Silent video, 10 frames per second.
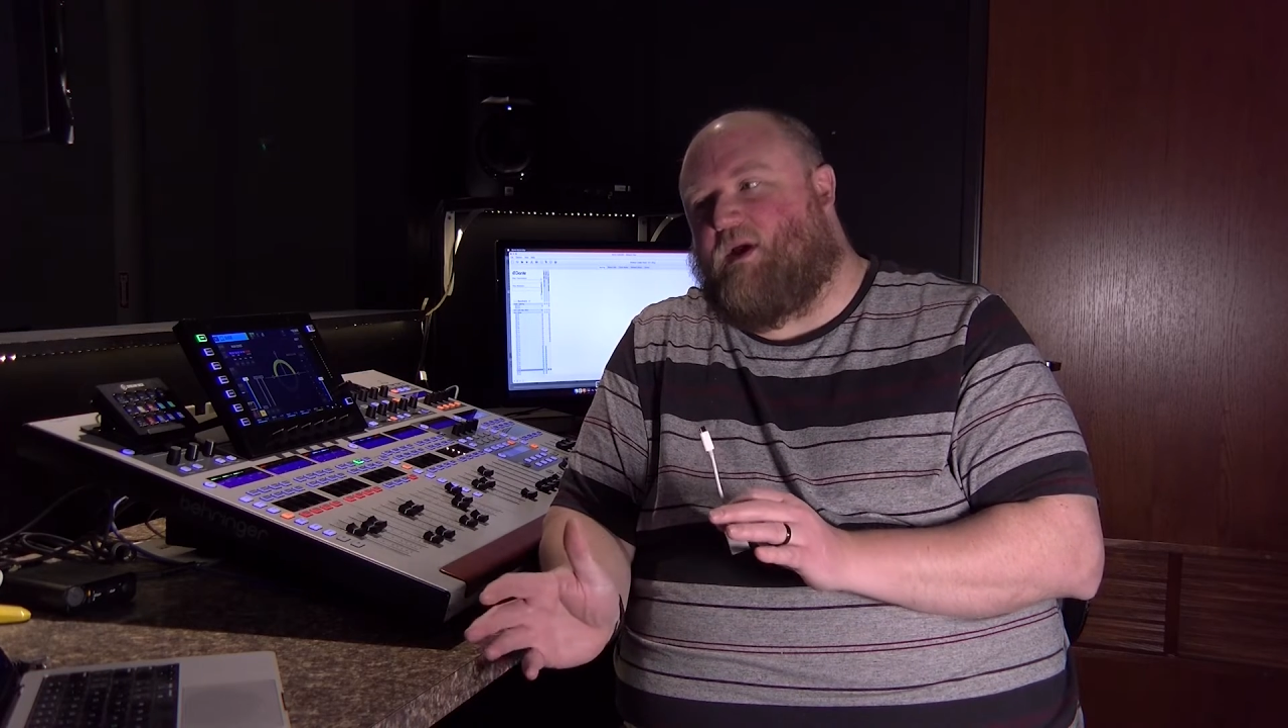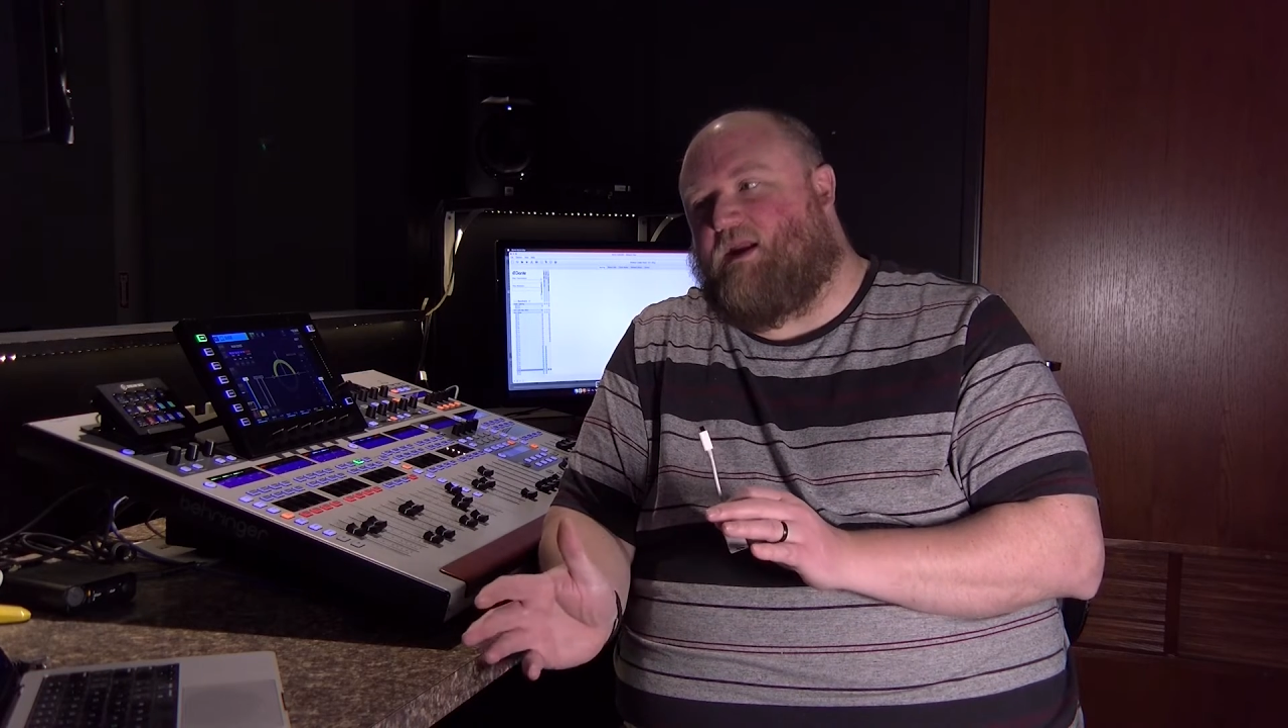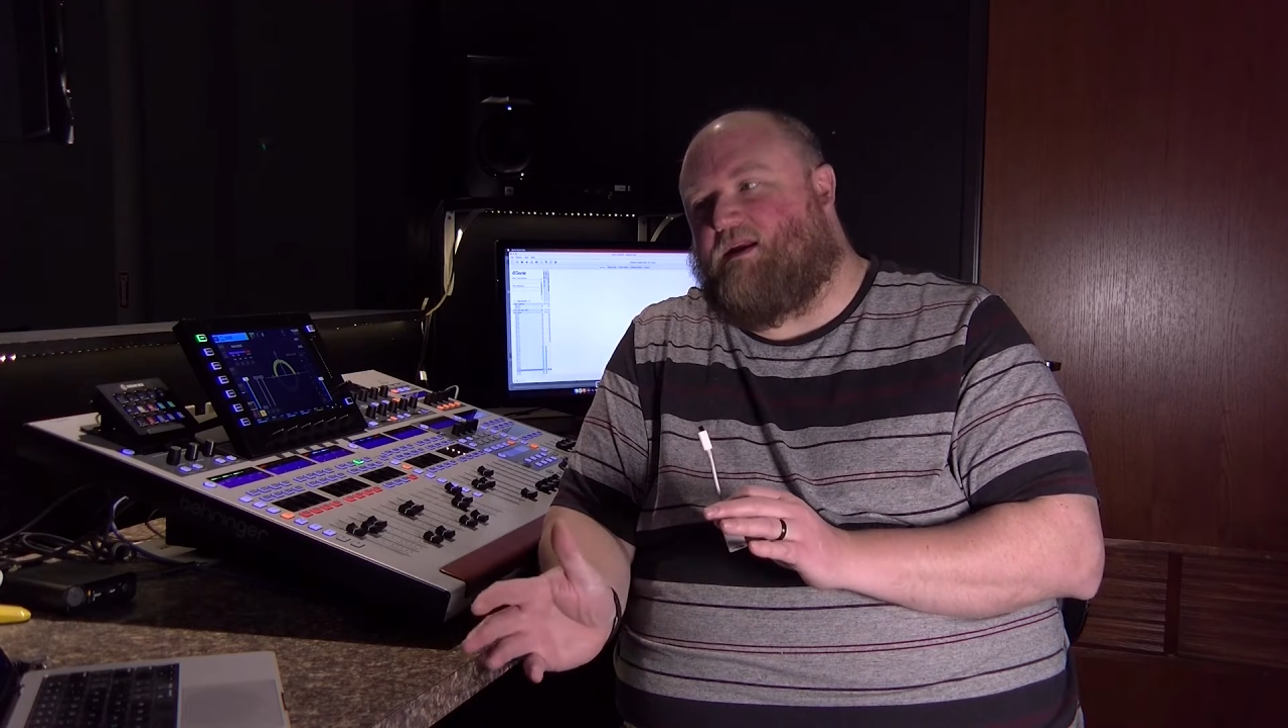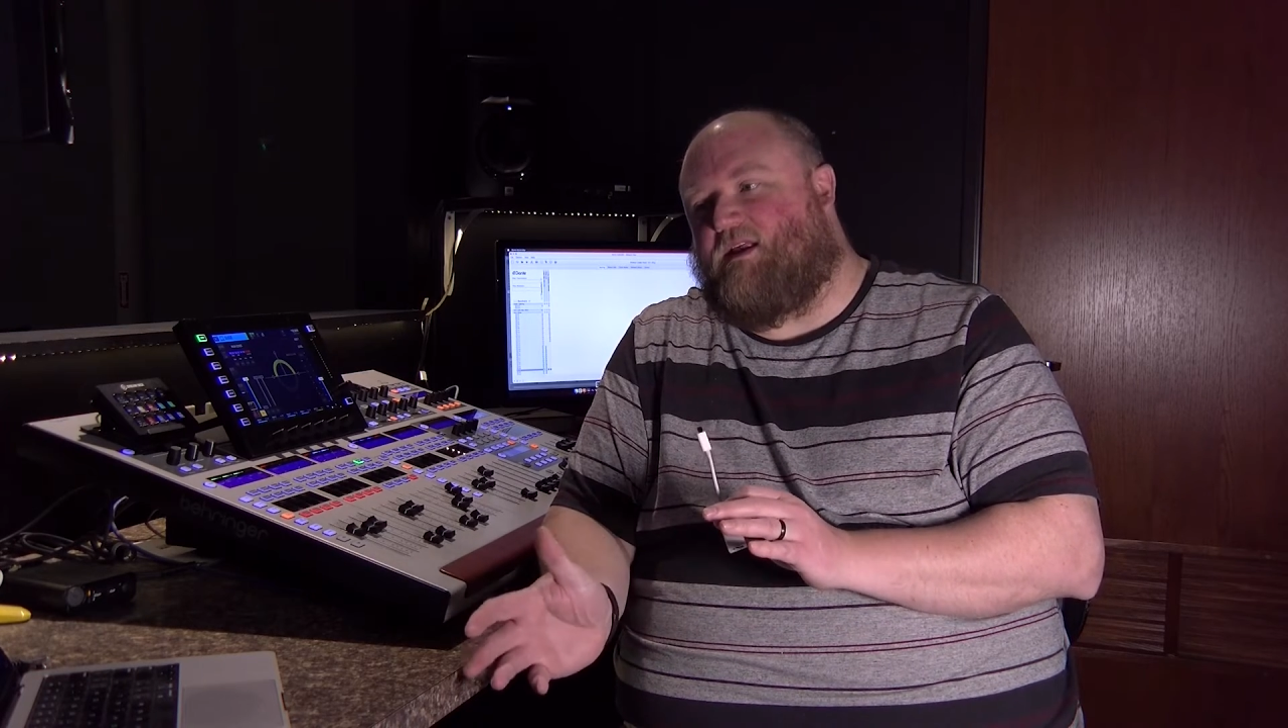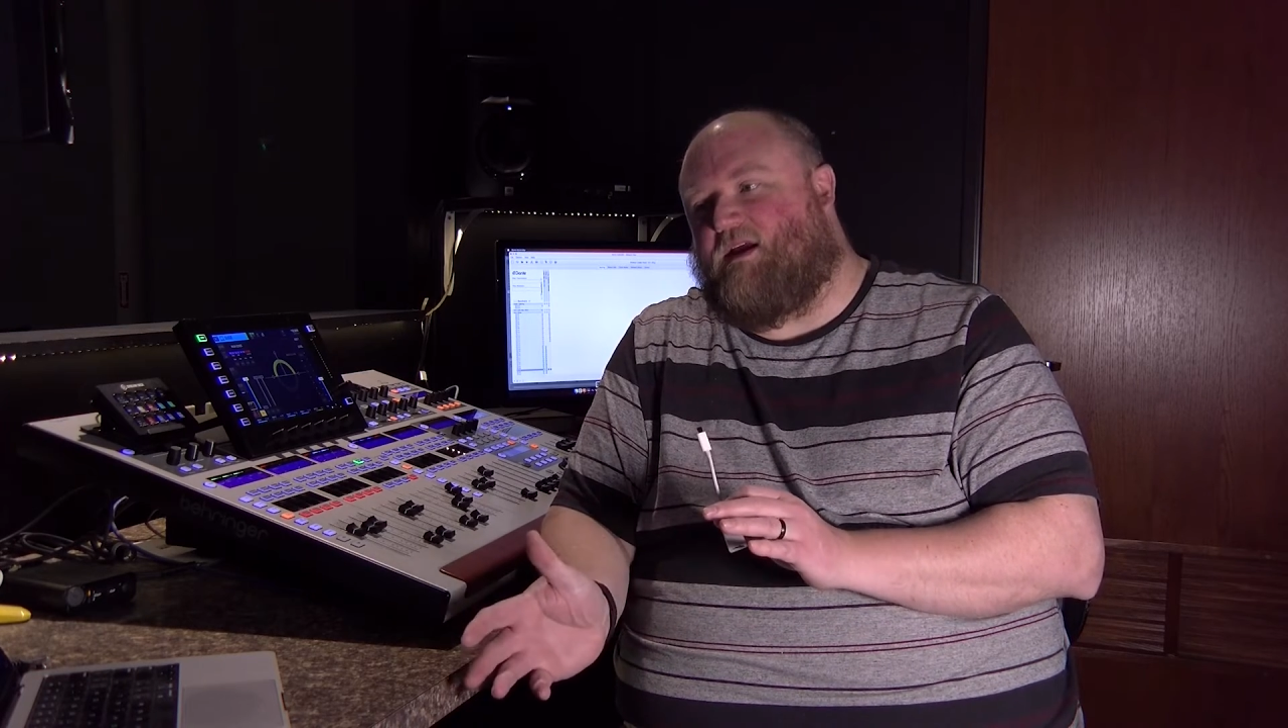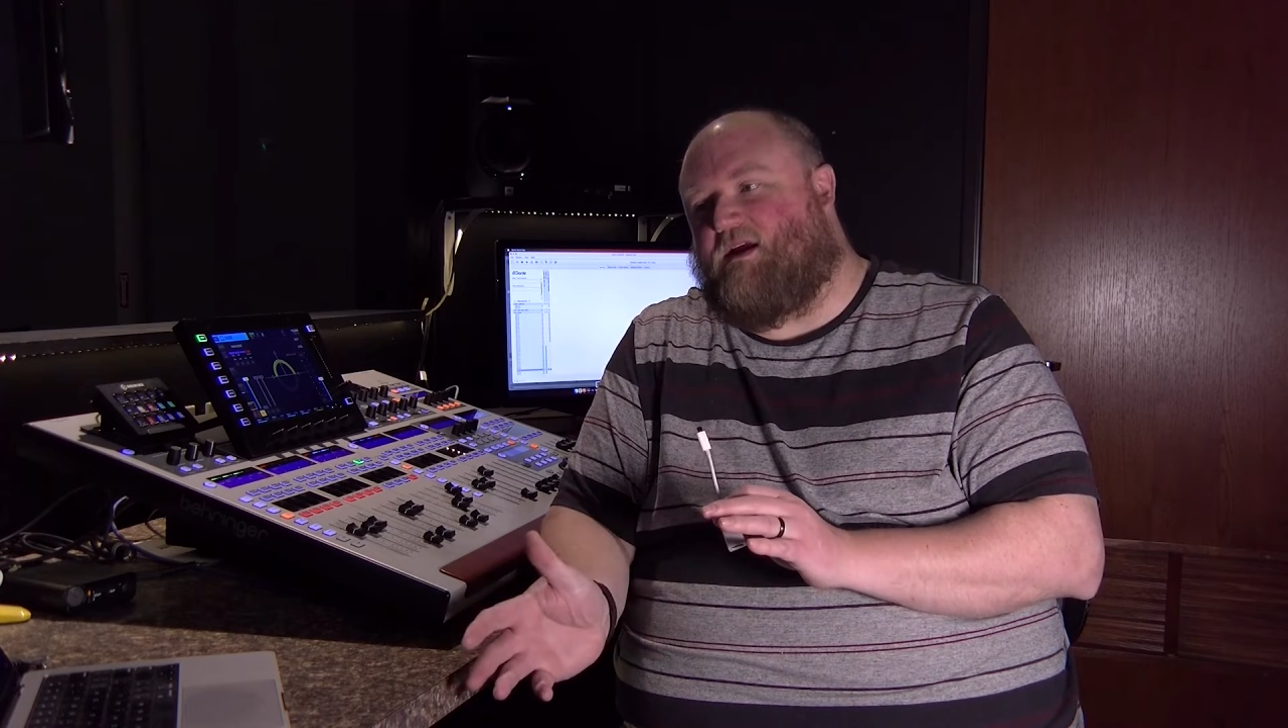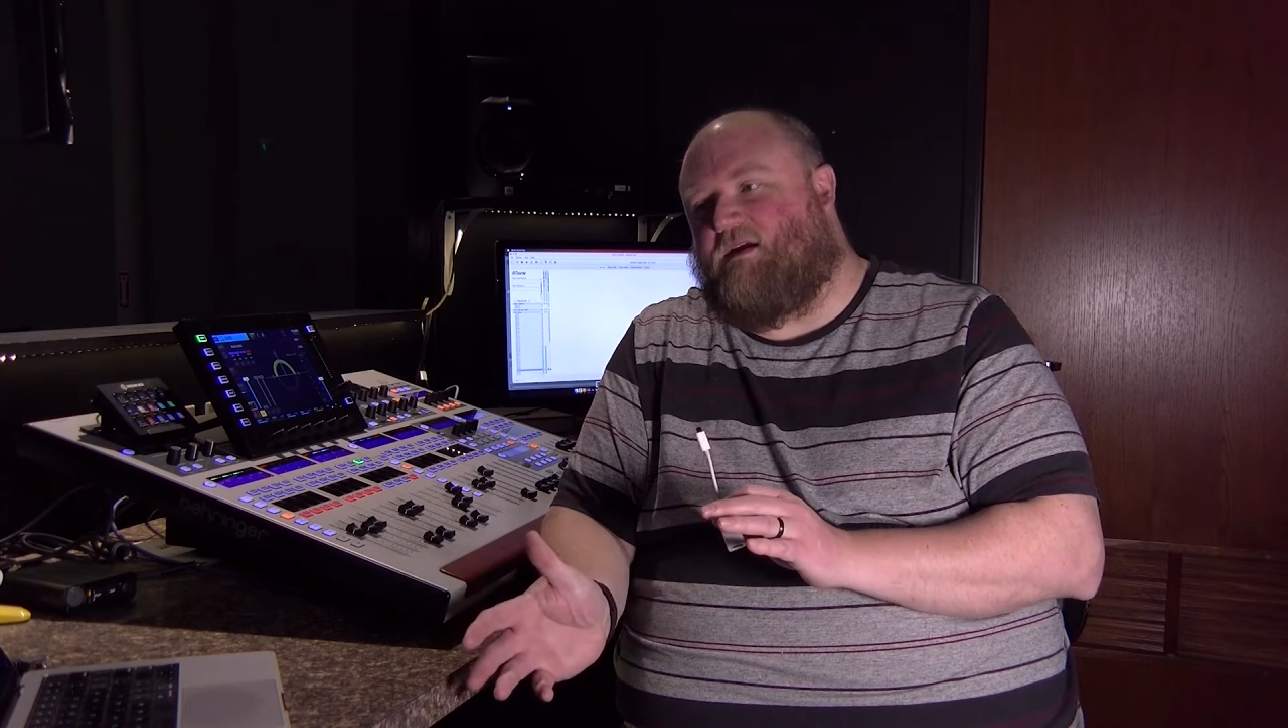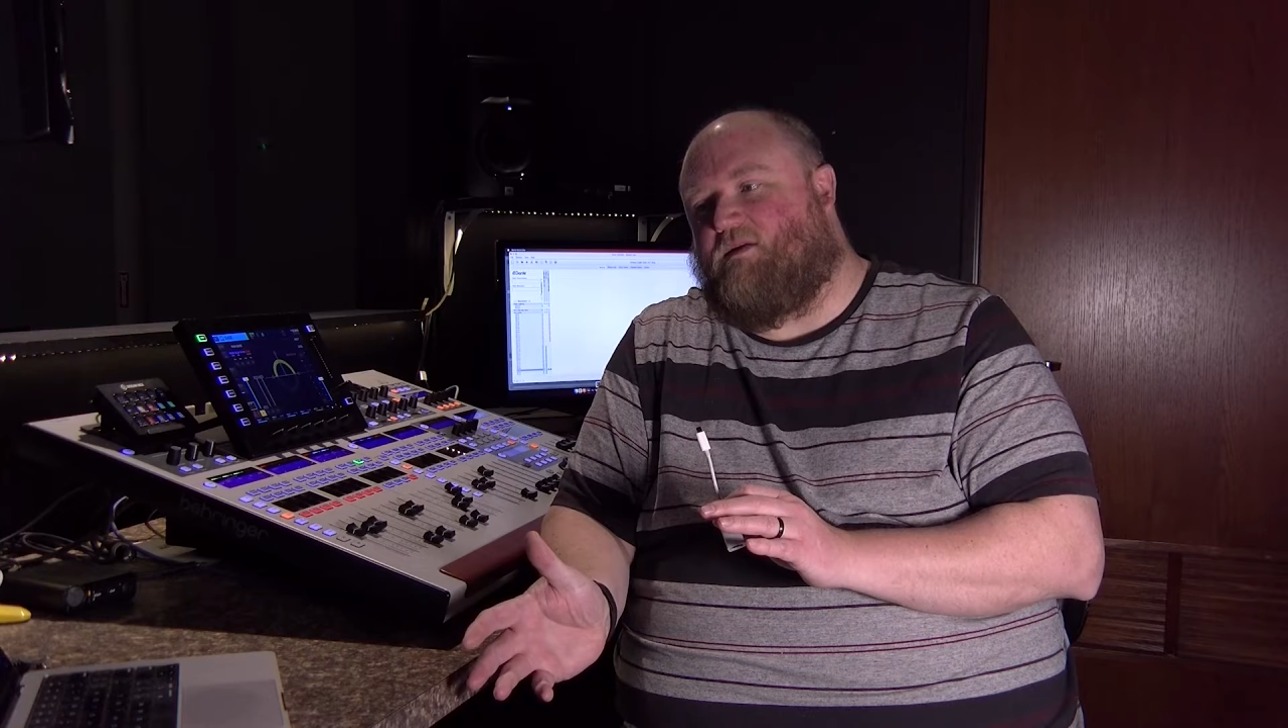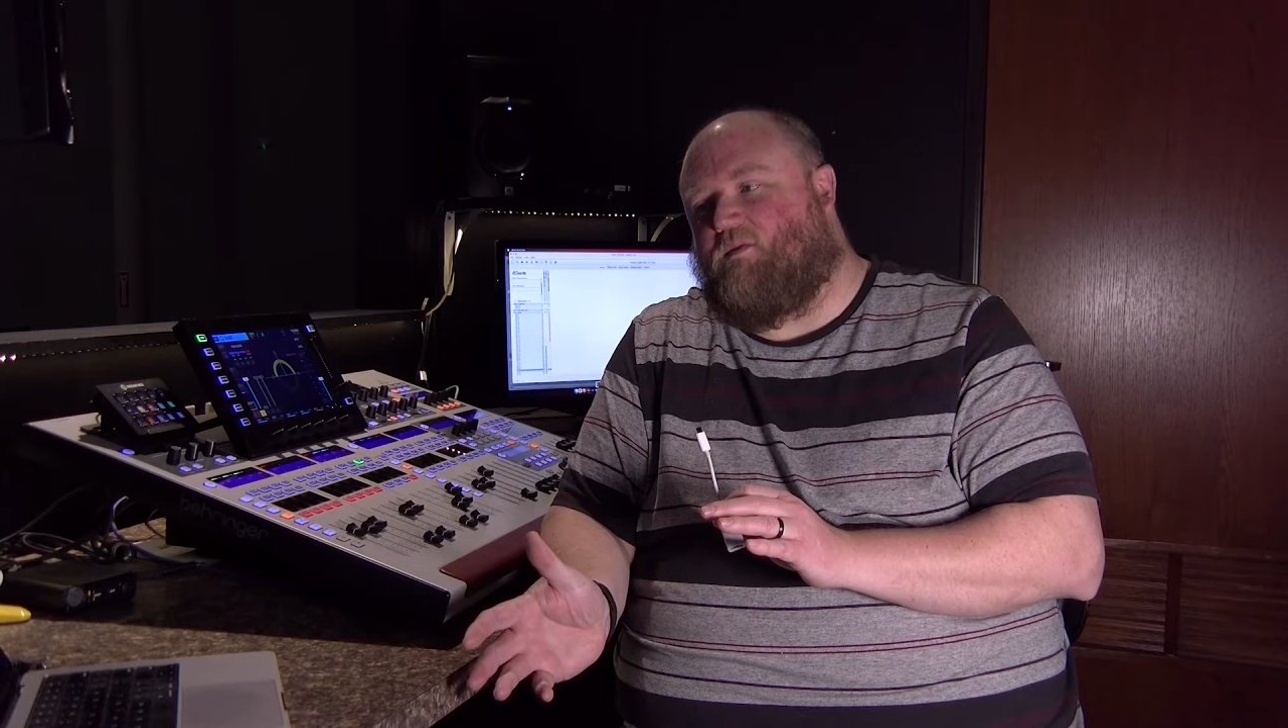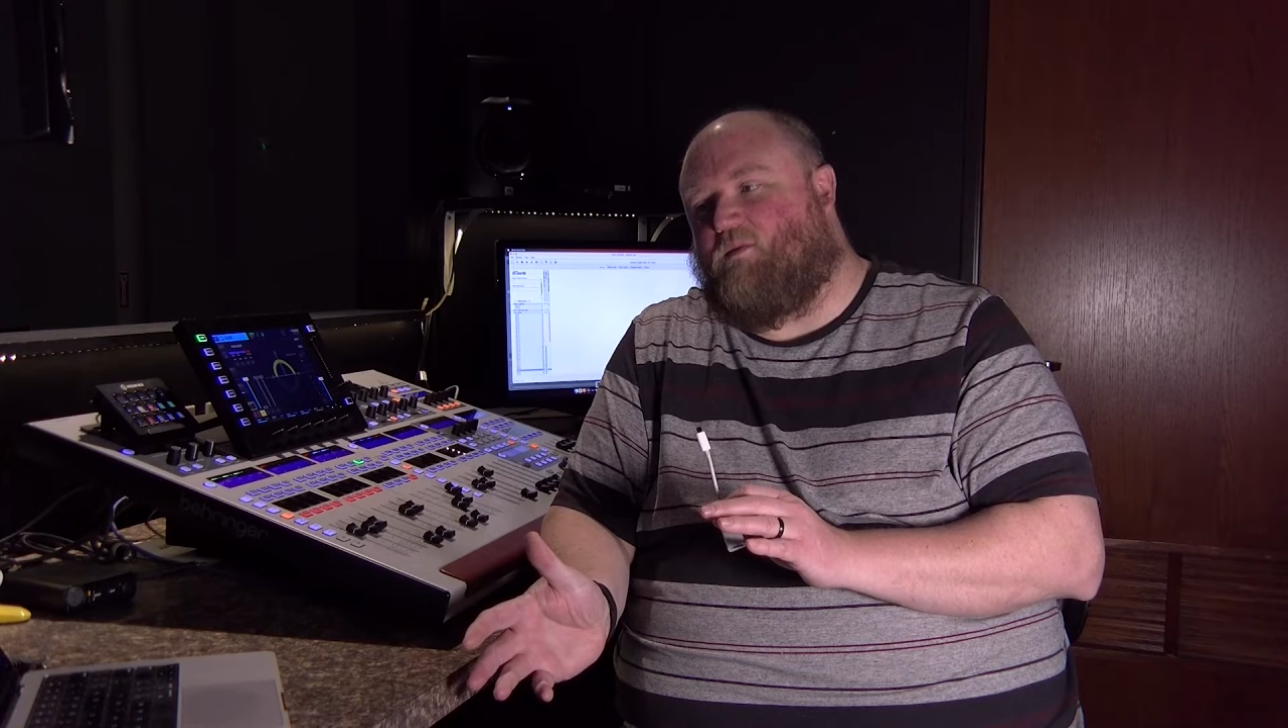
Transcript: when dealing